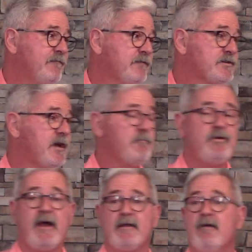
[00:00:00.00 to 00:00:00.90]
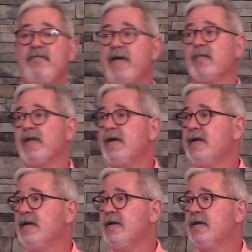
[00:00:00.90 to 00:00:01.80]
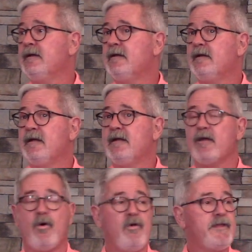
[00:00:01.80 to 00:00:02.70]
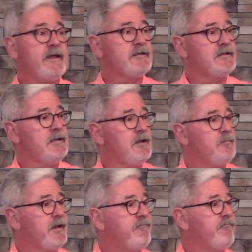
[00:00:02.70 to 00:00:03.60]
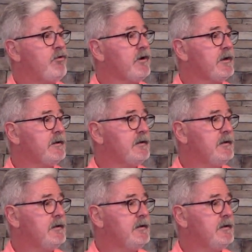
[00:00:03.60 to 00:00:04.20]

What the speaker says: For some who had no family, the whole thing is a little bit foreign.